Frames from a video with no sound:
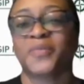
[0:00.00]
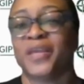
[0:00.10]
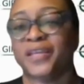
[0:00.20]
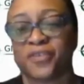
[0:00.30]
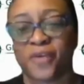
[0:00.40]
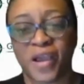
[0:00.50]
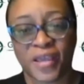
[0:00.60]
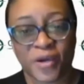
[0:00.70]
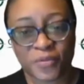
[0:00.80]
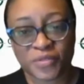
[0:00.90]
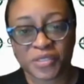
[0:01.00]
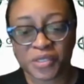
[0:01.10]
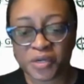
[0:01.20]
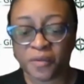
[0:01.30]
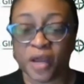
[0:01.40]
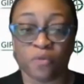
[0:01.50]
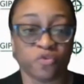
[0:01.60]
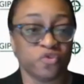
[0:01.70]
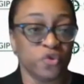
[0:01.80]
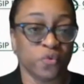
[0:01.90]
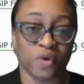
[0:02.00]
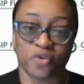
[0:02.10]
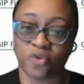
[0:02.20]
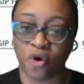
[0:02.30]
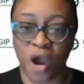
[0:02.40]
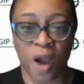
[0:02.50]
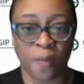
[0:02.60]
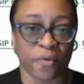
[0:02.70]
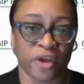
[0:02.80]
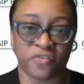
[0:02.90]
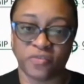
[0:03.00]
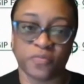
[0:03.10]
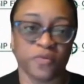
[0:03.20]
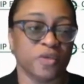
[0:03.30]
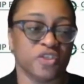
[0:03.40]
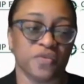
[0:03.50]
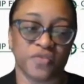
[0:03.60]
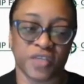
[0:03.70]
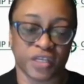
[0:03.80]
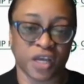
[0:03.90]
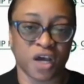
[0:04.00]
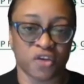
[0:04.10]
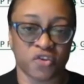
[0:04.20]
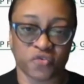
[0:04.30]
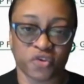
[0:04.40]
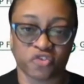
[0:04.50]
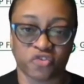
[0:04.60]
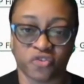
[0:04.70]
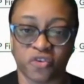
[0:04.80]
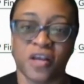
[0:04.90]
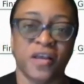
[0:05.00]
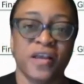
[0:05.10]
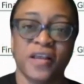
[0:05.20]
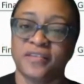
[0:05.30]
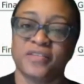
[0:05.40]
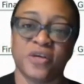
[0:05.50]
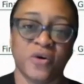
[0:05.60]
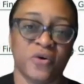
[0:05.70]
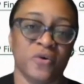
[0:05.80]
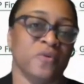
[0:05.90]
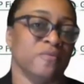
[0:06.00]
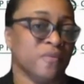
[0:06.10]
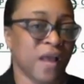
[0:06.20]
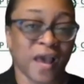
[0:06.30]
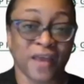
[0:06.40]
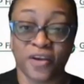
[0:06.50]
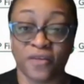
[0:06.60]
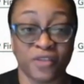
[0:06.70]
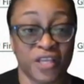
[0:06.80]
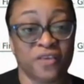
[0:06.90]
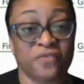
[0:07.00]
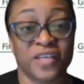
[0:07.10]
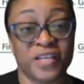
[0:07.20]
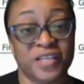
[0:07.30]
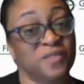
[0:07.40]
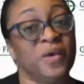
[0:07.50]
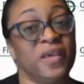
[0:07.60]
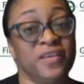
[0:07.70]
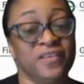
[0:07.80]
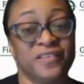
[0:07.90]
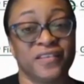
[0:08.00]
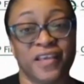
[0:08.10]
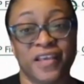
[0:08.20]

And so I helped him and I was doing, operations, pretty much everything non-instructional. And so I never left that space.